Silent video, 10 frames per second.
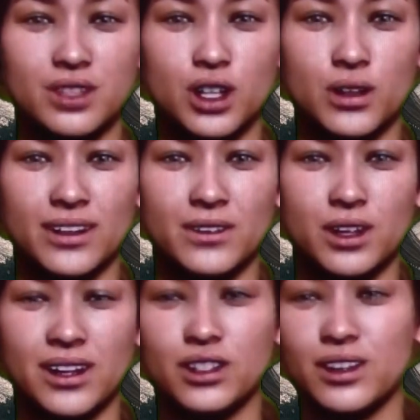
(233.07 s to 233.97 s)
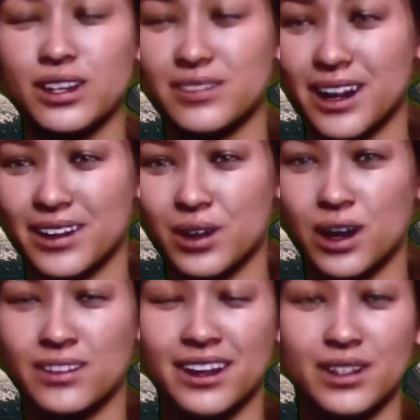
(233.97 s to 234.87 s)
Choose furniture and
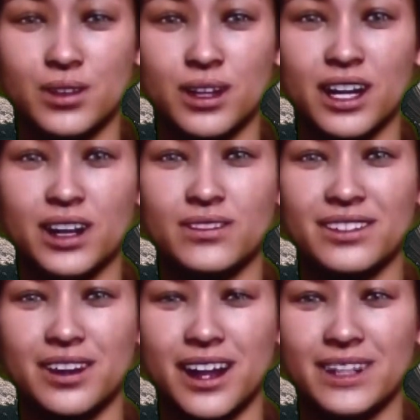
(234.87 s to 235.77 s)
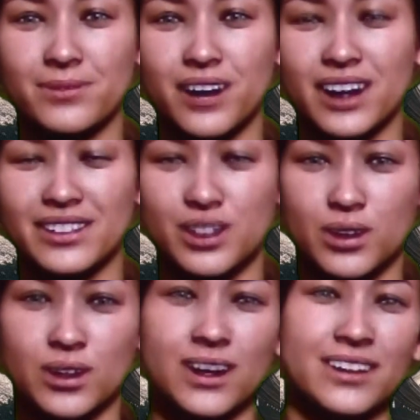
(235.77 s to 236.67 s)
decor that you love and that sparks
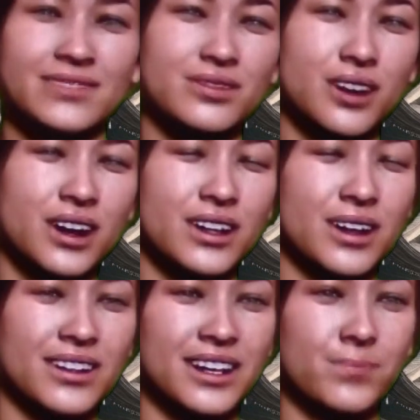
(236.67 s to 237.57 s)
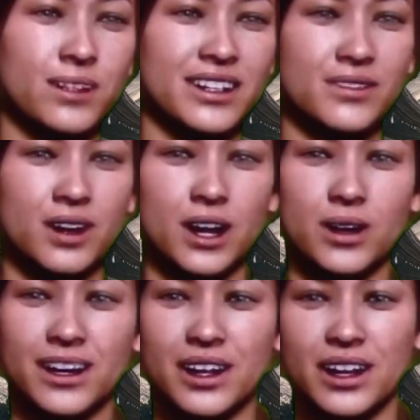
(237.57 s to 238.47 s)
joy, rather than simply
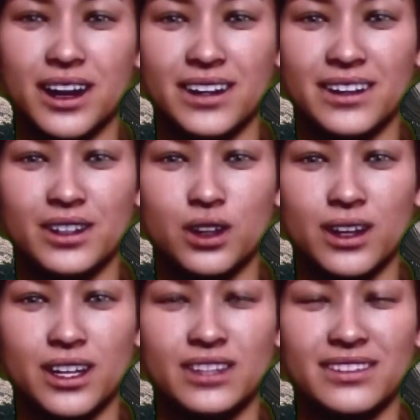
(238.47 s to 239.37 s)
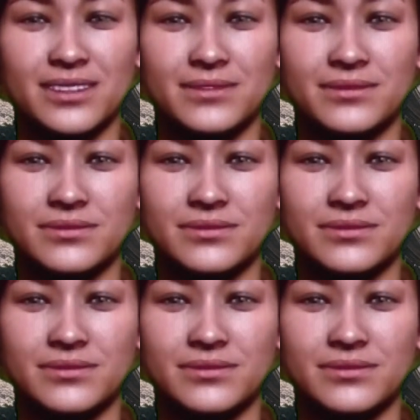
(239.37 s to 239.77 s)
following the latest trends.